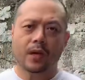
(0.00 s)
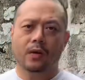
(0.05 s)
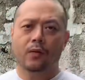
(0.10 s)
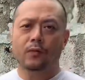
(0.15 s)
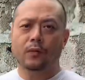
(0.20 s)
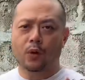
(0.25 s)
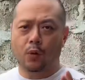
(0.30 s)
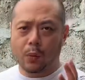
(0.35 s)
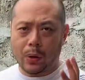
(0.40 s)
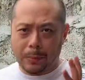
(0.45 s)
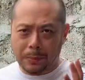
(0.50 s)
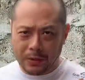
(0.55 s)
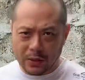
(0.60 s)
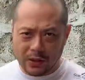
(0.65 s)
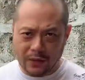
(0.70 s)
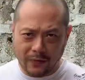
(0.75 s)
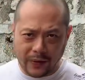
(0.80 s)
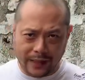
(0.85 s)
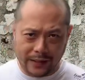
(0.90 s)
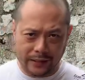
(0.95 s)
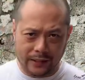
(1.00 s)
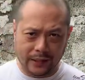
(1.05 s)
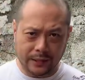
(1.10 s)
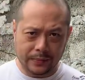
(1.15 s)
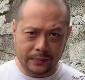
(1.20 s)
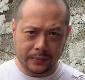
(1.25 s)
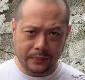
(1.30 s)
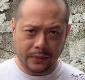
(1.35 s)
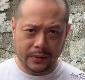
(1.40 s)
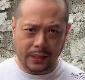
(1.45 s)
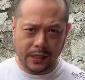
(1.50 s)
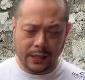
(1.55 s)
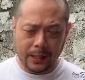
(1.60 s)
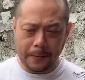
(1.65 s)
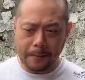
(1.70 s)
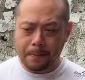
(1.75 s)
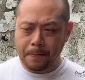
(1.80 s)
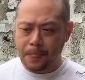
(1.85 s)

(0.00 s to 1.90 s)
for weapons fighting. Okay?